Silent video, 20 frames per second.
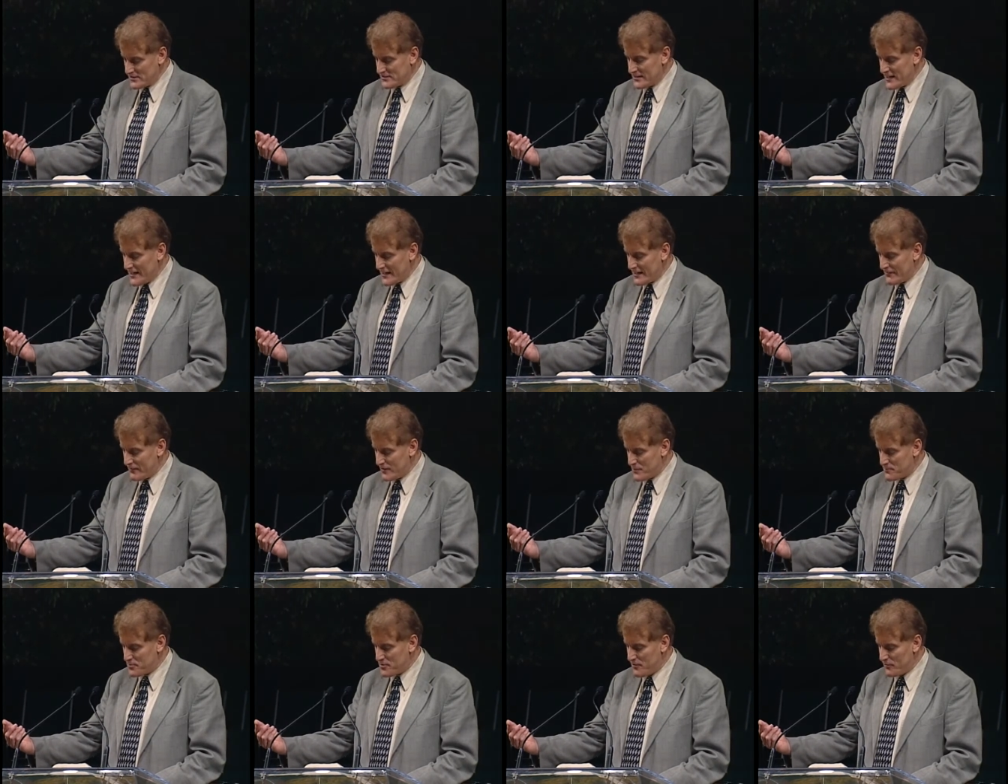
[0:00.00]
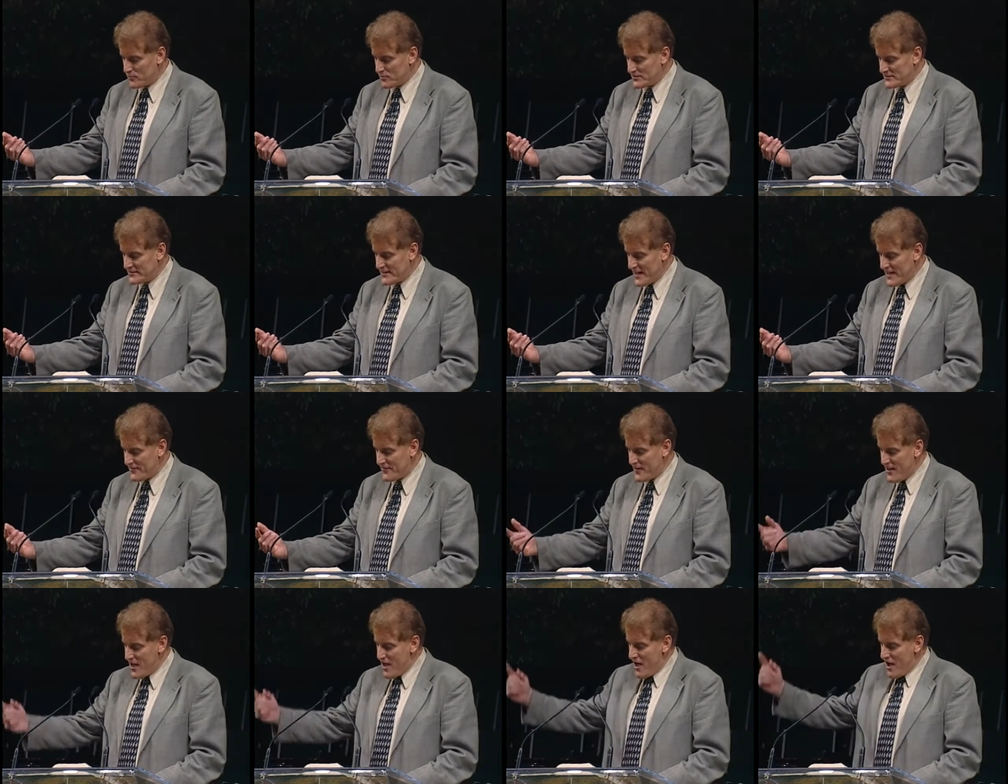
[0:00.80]
was there giving approval to his
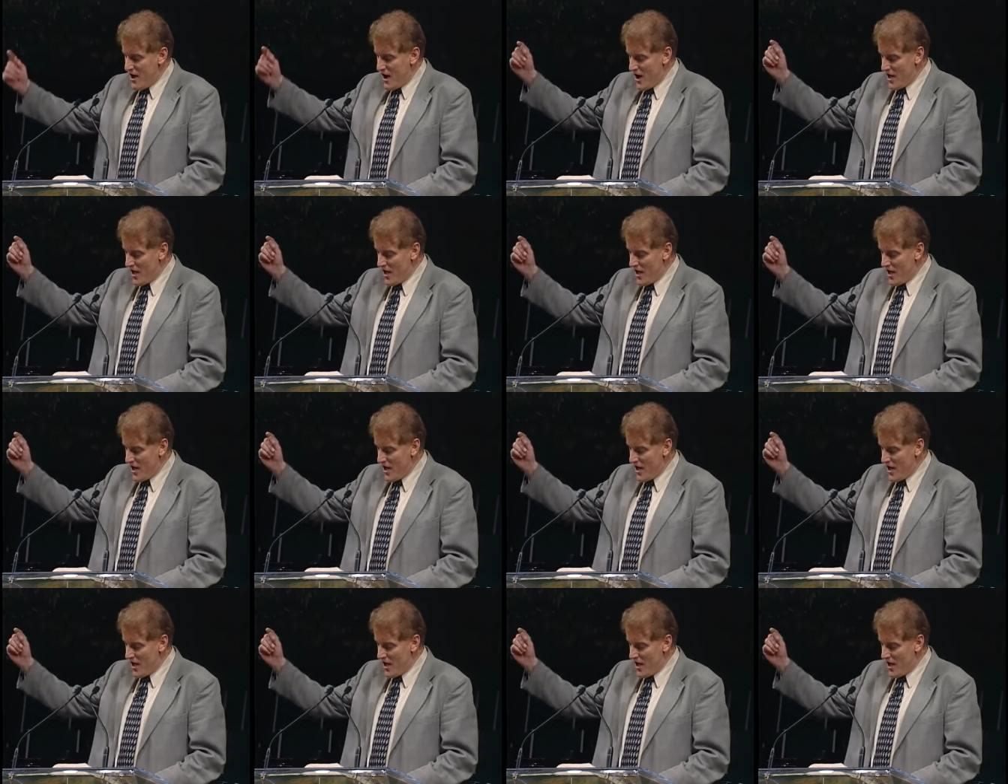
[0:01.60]
death.